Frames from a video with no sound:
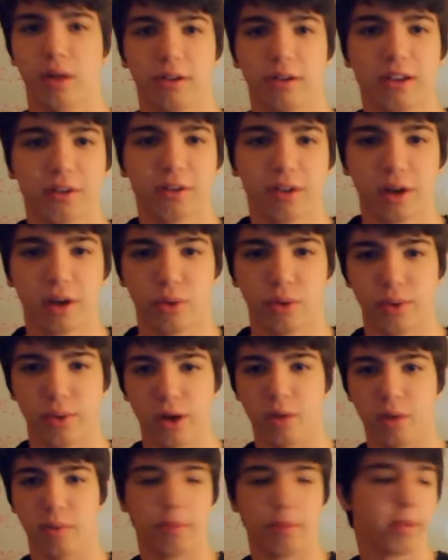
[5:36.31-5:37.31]
It sounds kind of
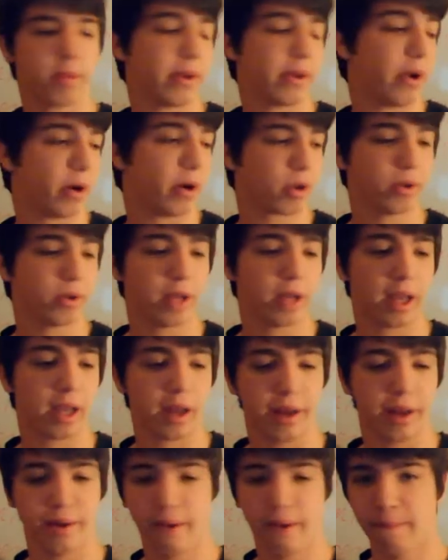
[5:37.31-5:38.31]
weird, but people argue that,
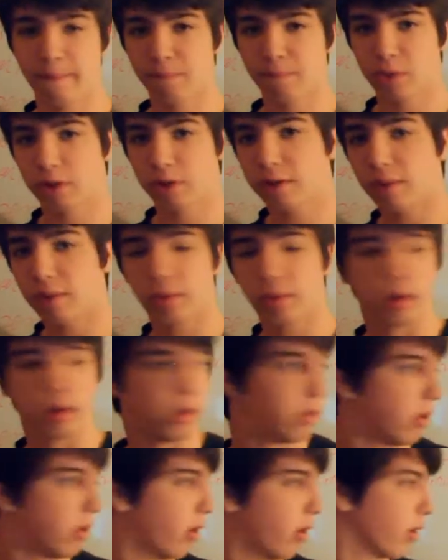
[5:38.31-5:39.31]
and it's somewhat a
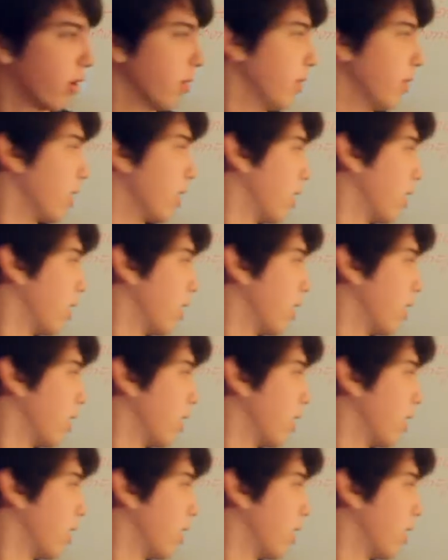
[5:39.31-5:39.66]
decent argument, I